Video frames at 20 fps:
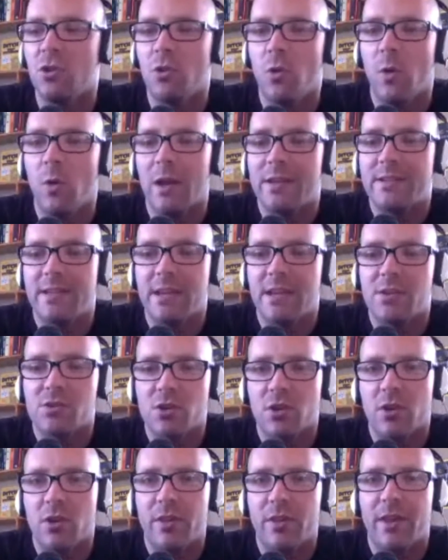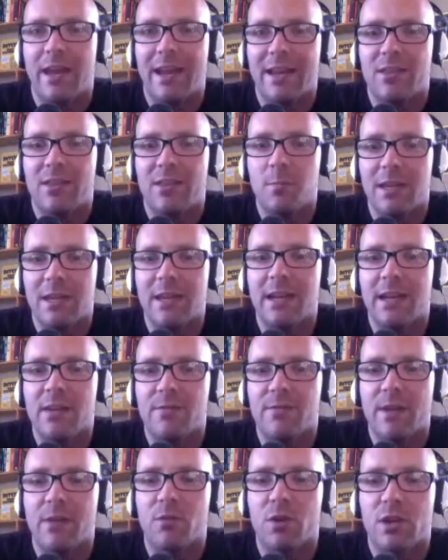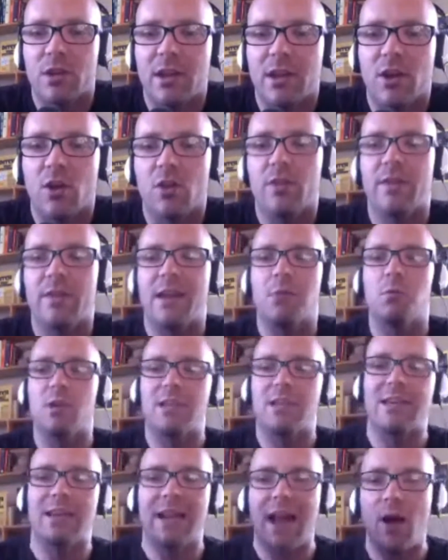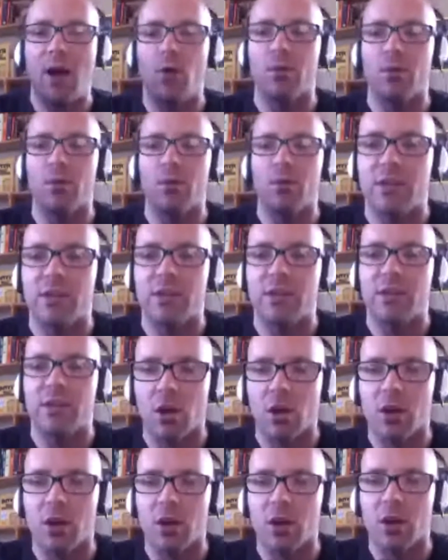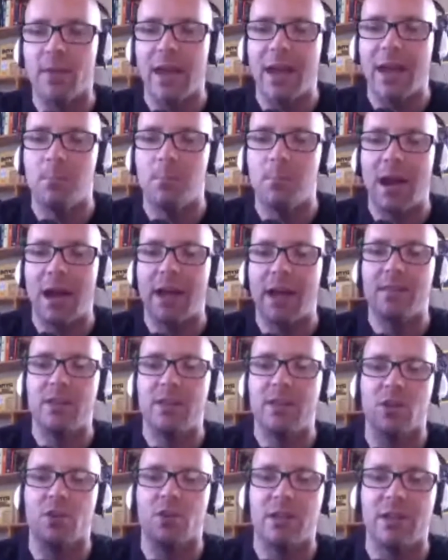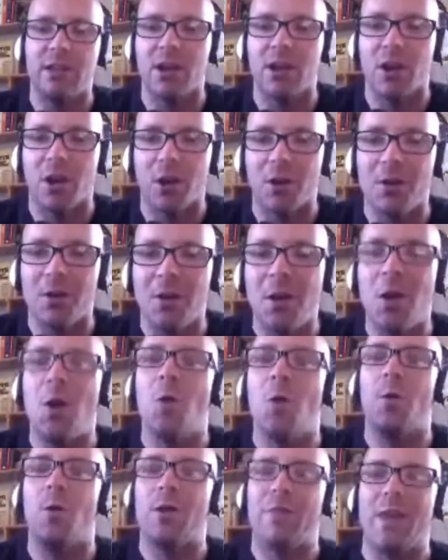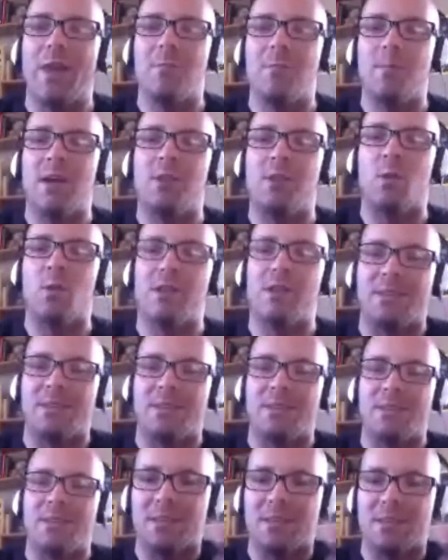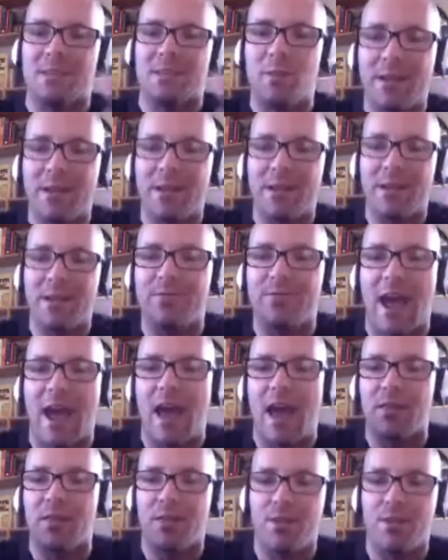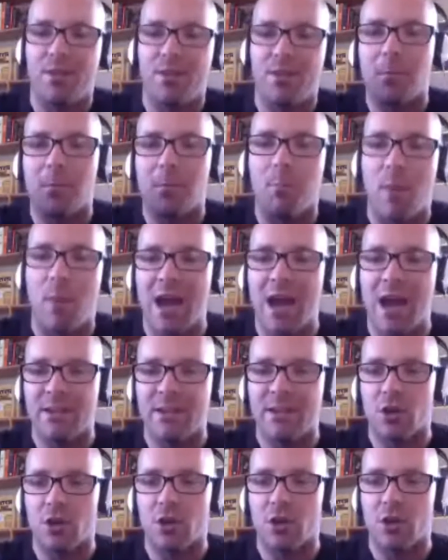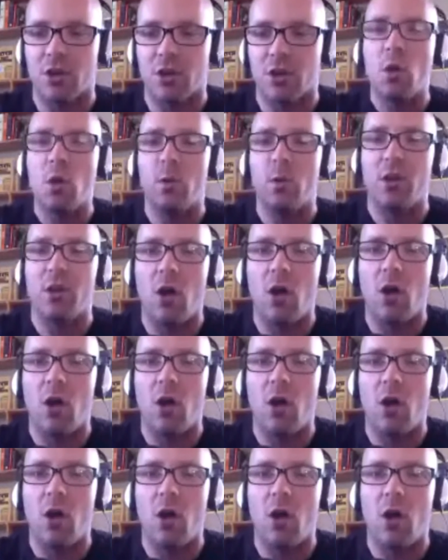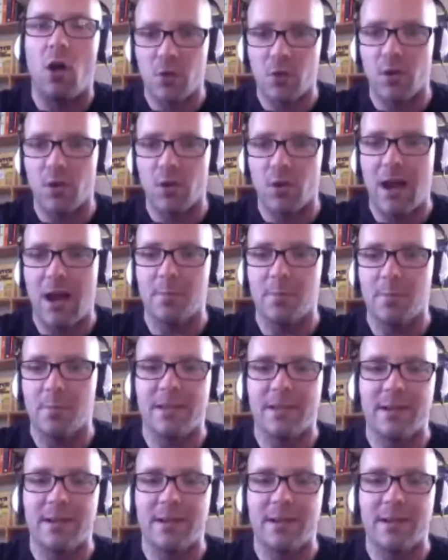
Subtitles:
a teacher that at the beginning of every year, they would get out their year. And by their year, what that meant was it was this big, fat, thick binder with all of these photocopies in it.